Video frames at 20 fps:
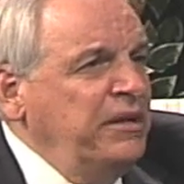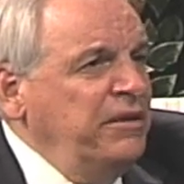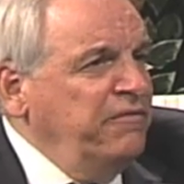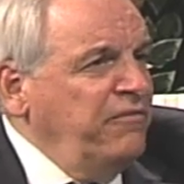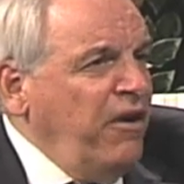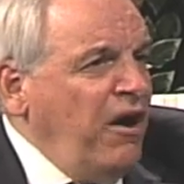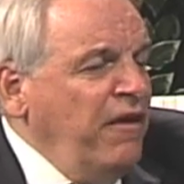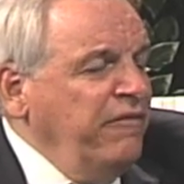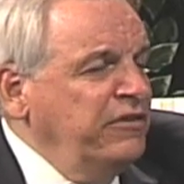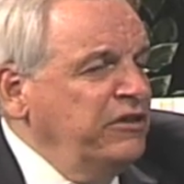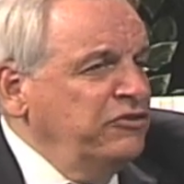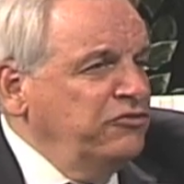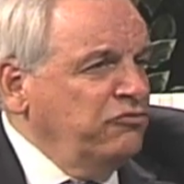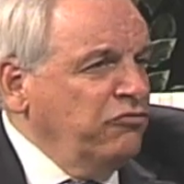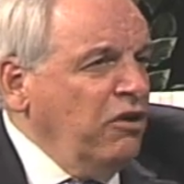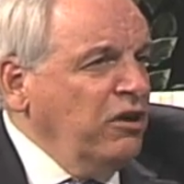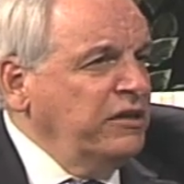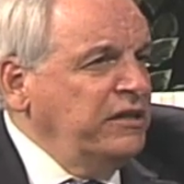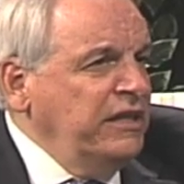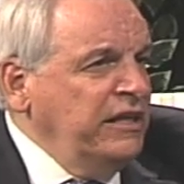involved in
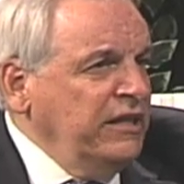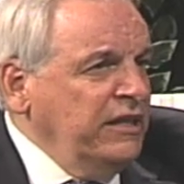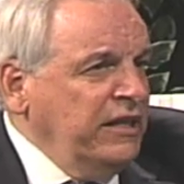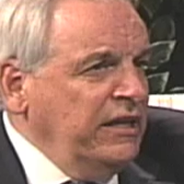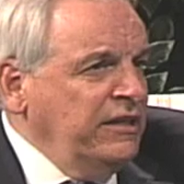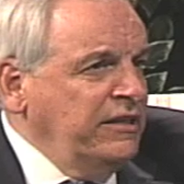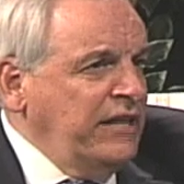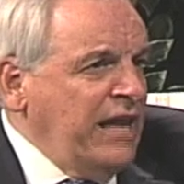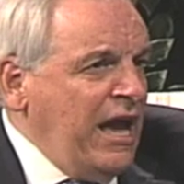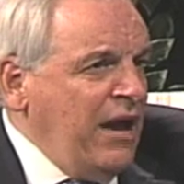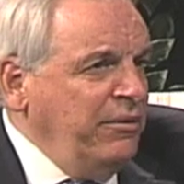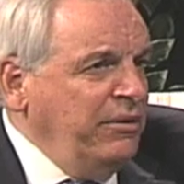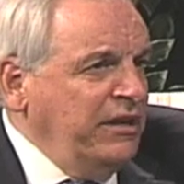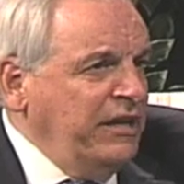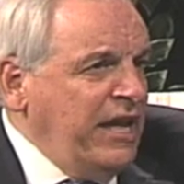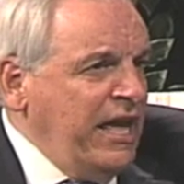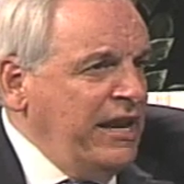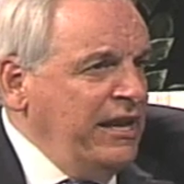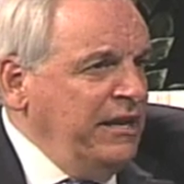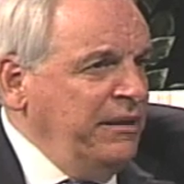drug dealing down in
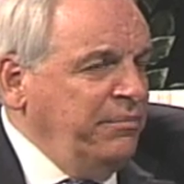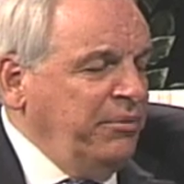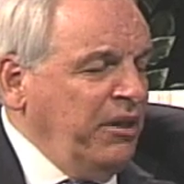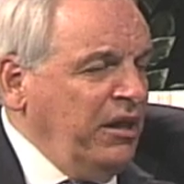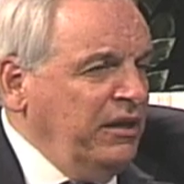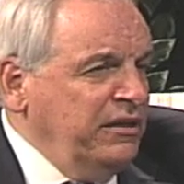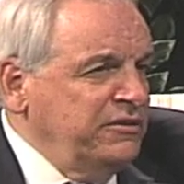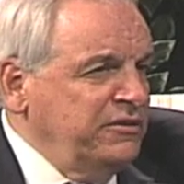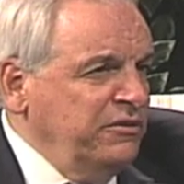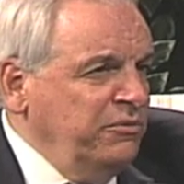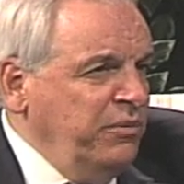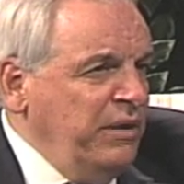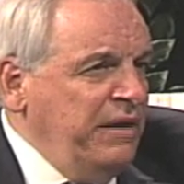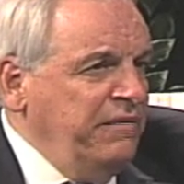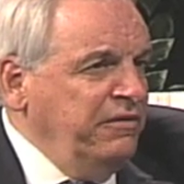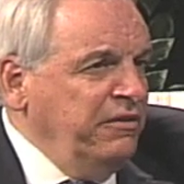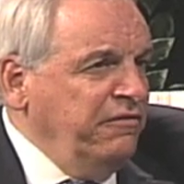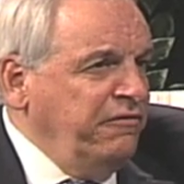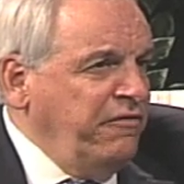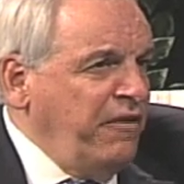Kennedy Plaza
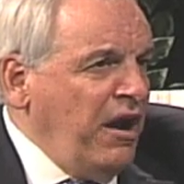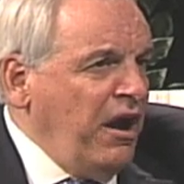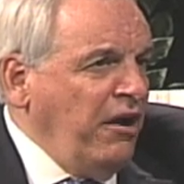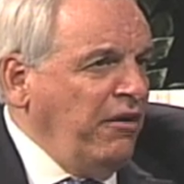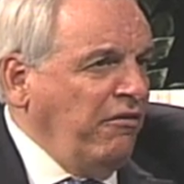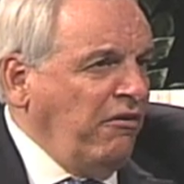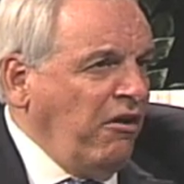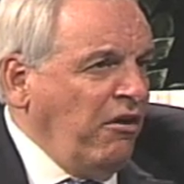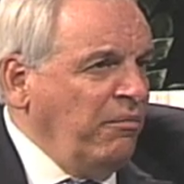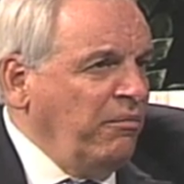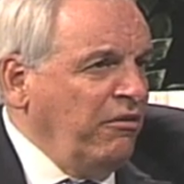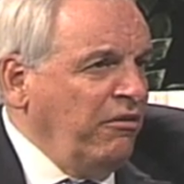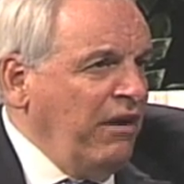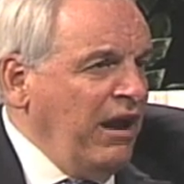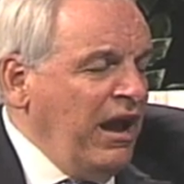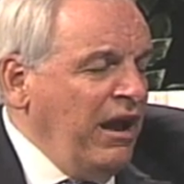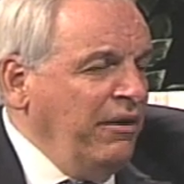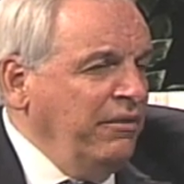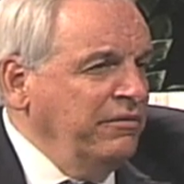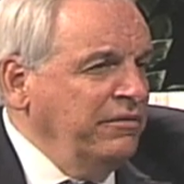waving a firearm
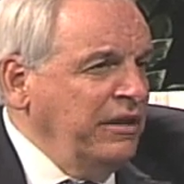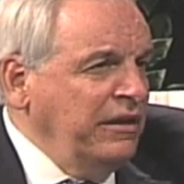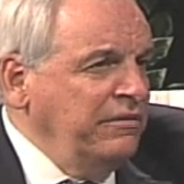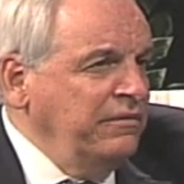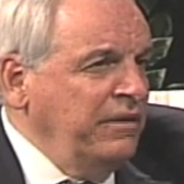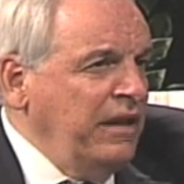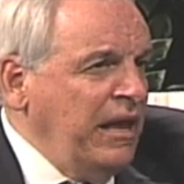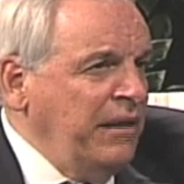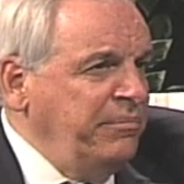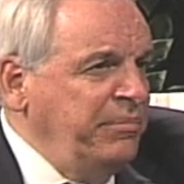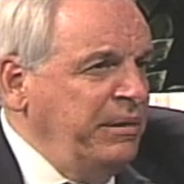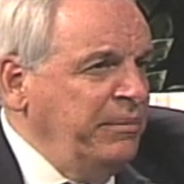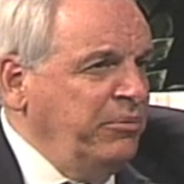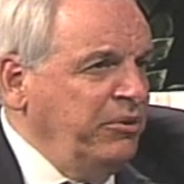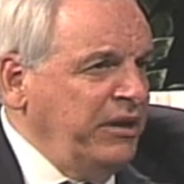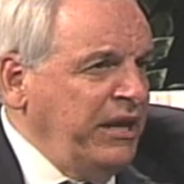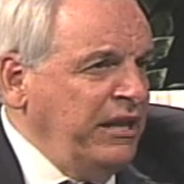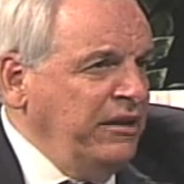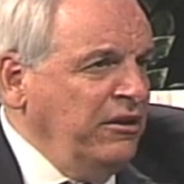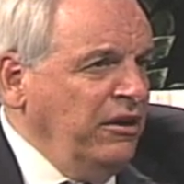around at people
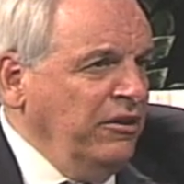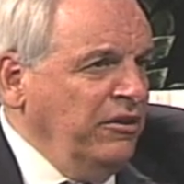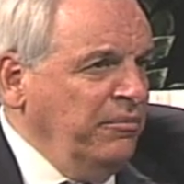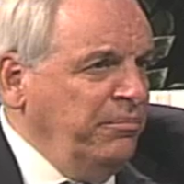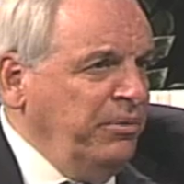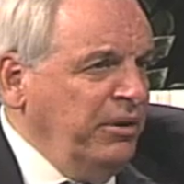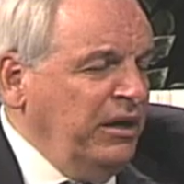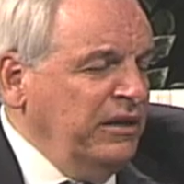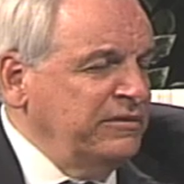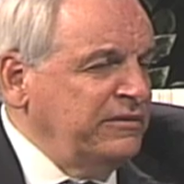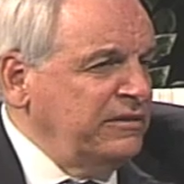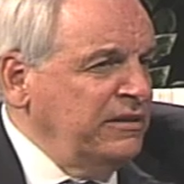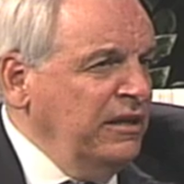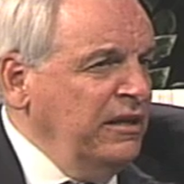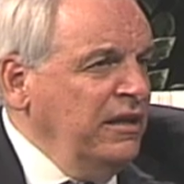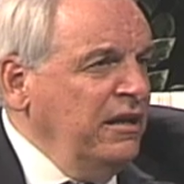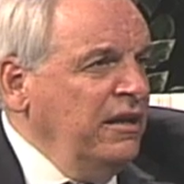getting on the bus.